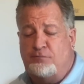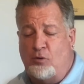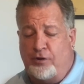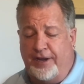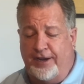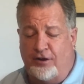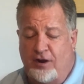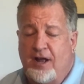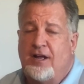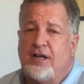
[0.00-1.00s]
board
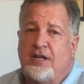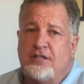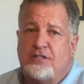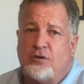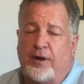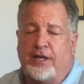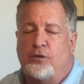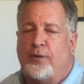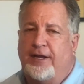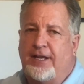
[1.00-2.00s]
here so I
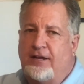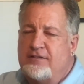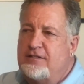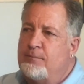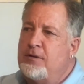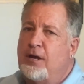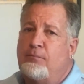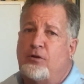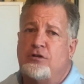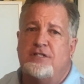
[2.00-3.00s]
can write down some
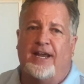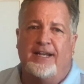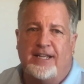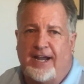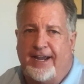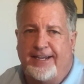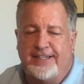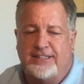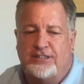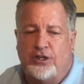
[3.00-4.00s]
numbers and
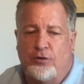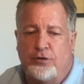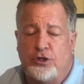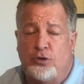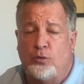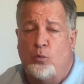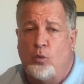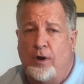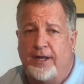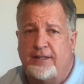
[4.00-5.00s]
kind of show you
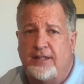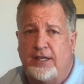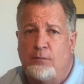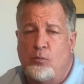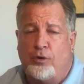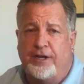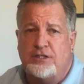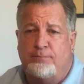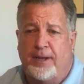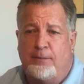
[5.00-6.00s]
what the
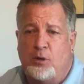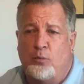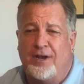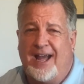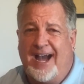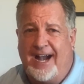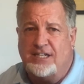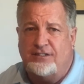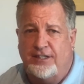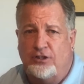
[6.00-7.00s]
mortgage payment would
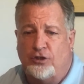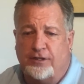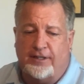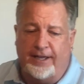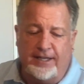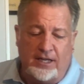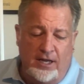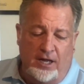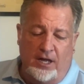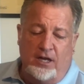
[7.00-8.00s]
actually look like.
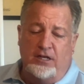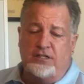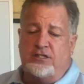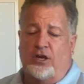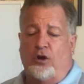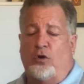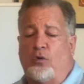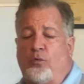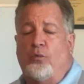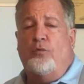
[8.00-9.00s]

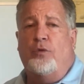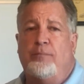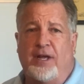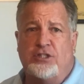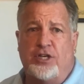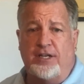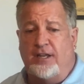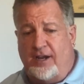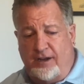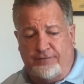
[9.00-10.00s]
So we mentioned
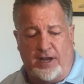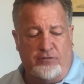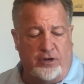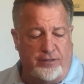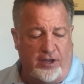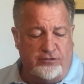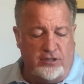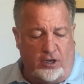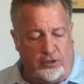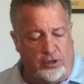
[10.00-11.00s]

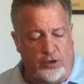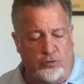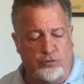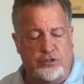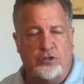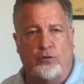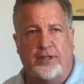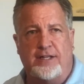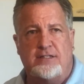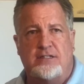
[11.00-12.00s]
$500,000 loan, so
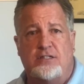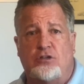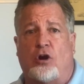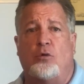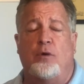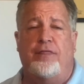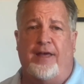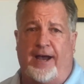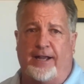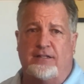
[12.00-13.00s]
let's start with
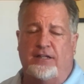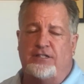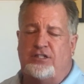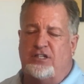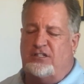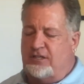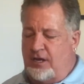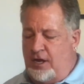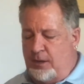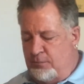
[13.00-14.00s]
that. Let's just
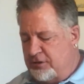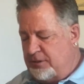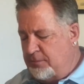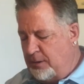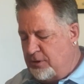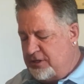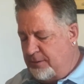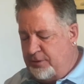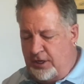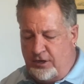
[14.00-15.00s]
put some numbers
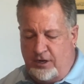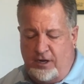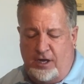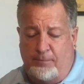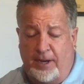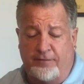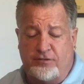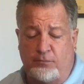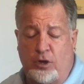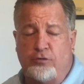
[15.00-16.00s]
up here. I have
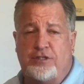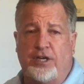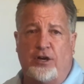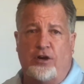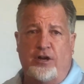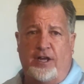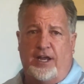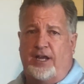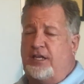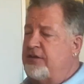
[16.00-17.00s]
some notes here
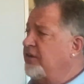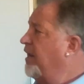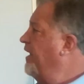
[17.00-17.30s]
and give you an